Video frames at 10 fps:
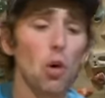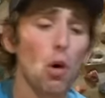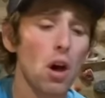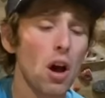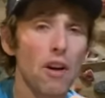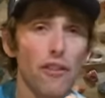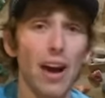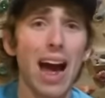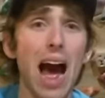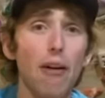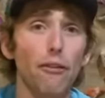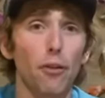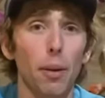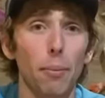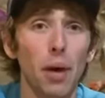go for a half
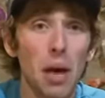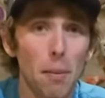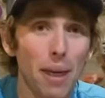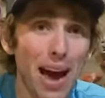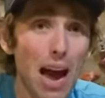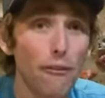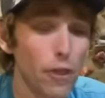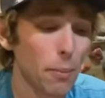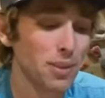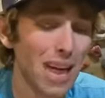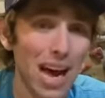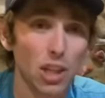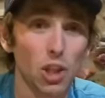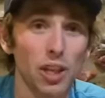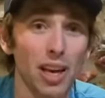crimp, but half crimp is
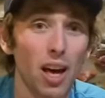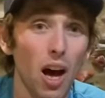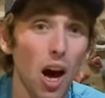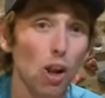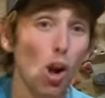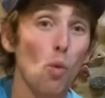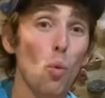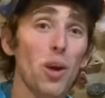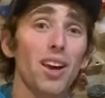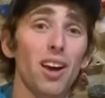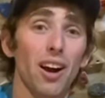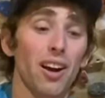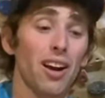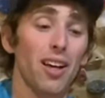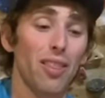actually a lot
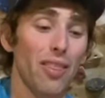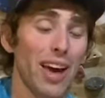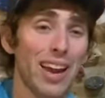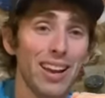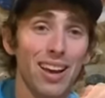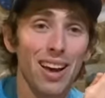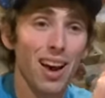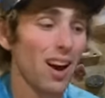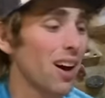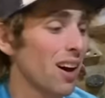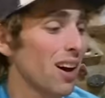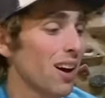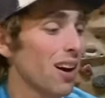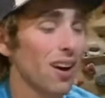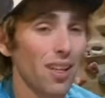weaker than,
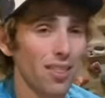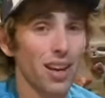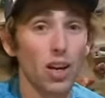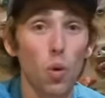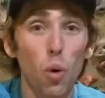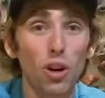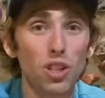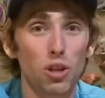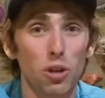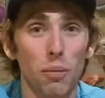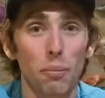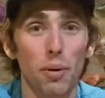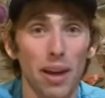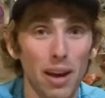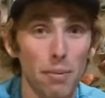uh, than a quarter crimp
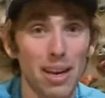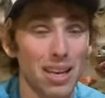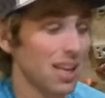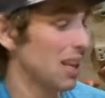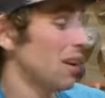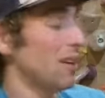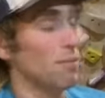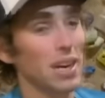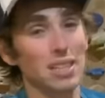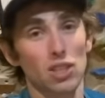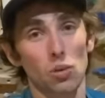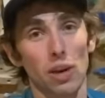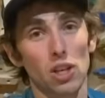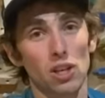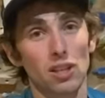in many, in, in many
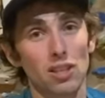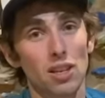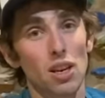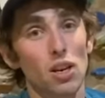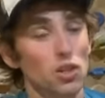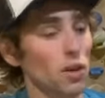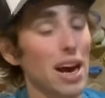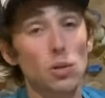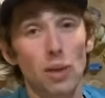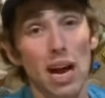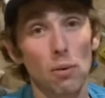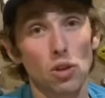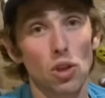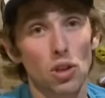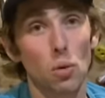situations. So that's when I
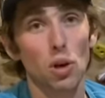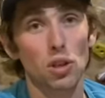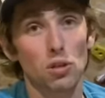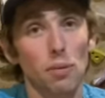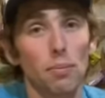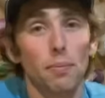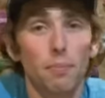would use a quarter crimp.